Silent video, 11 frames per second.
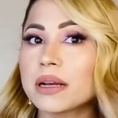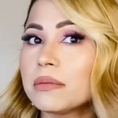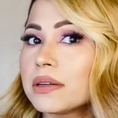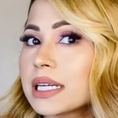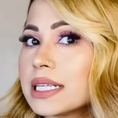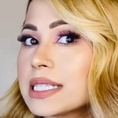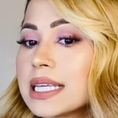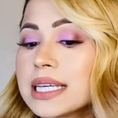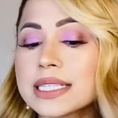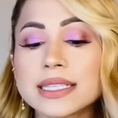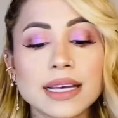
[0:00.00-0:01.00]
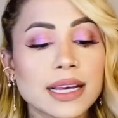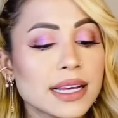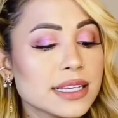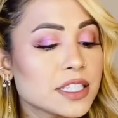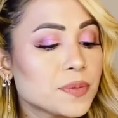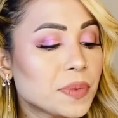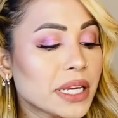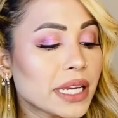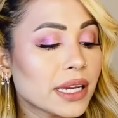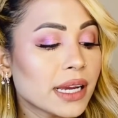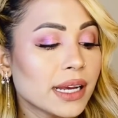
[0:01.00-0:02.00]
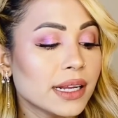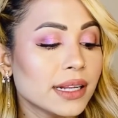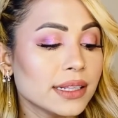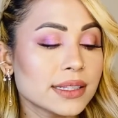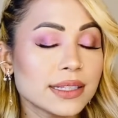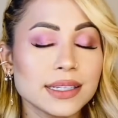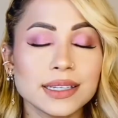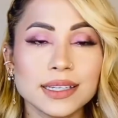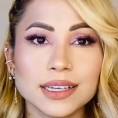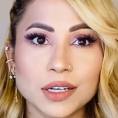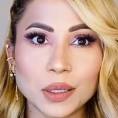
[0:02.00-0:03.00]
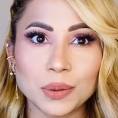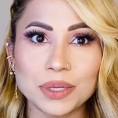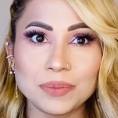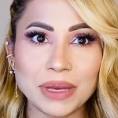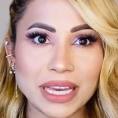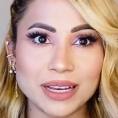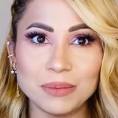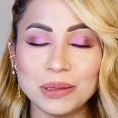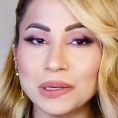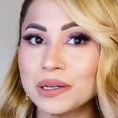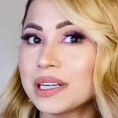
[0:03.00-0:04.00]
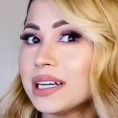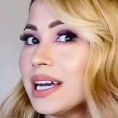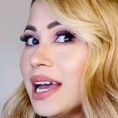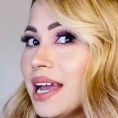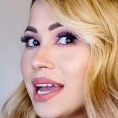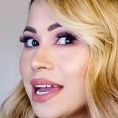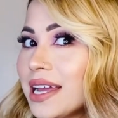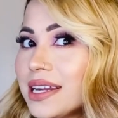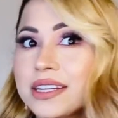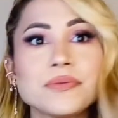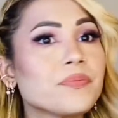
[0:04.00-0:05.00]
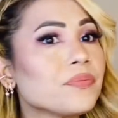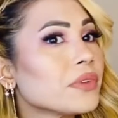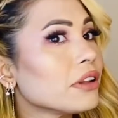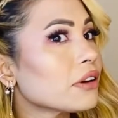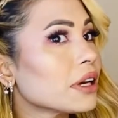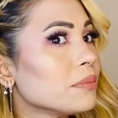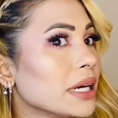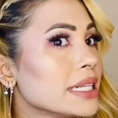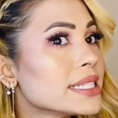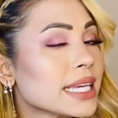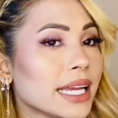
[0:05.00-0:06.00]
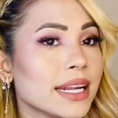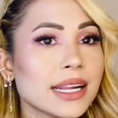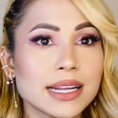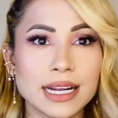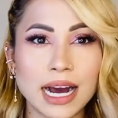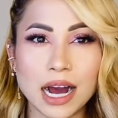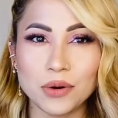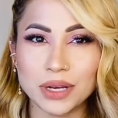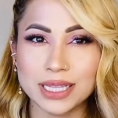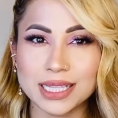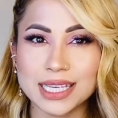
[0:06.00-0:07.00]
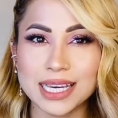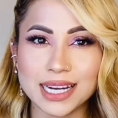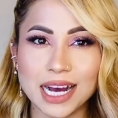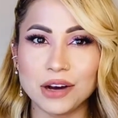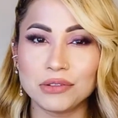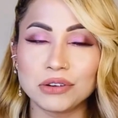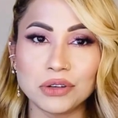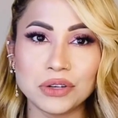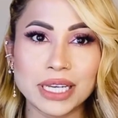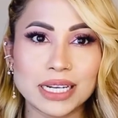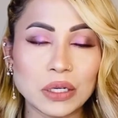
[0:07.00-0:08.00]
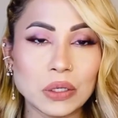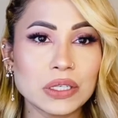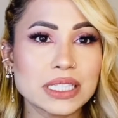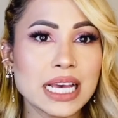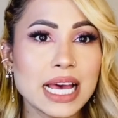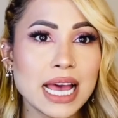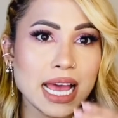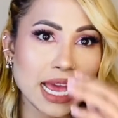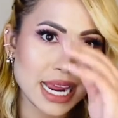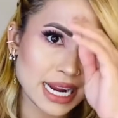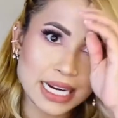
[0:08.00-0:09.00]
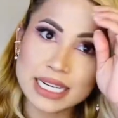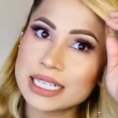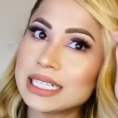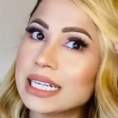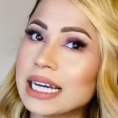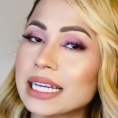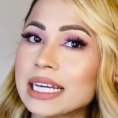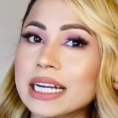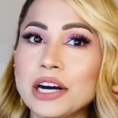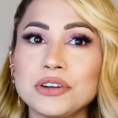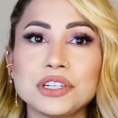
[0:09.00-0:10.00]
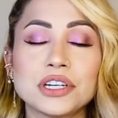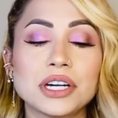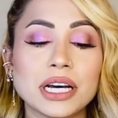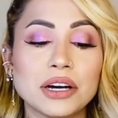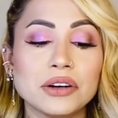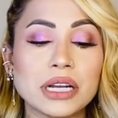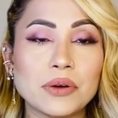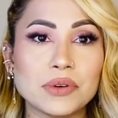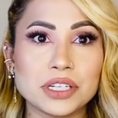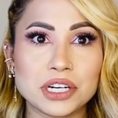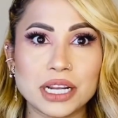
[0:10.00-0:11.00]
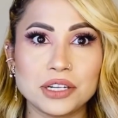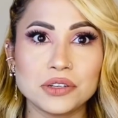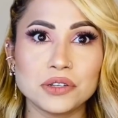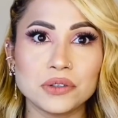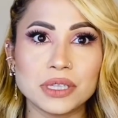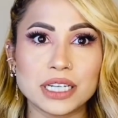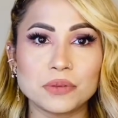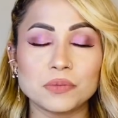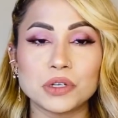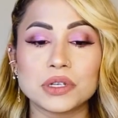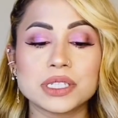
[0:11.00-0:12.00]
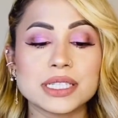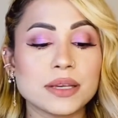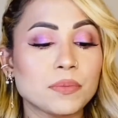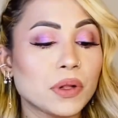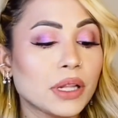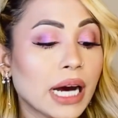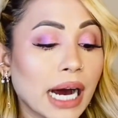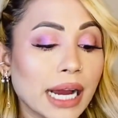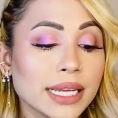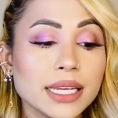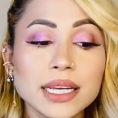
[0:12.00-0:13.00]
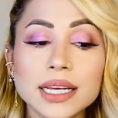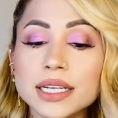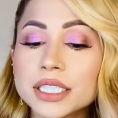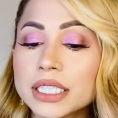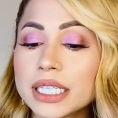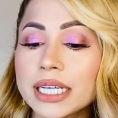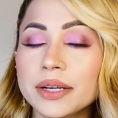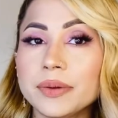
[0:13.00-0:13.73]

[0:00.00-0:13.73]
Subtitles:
look is this spring healthy glowy makeup look, and look at my skin, how healthy and how glowy it looks, and I really like it how it turned out. I was trying to do a little more simple eye today,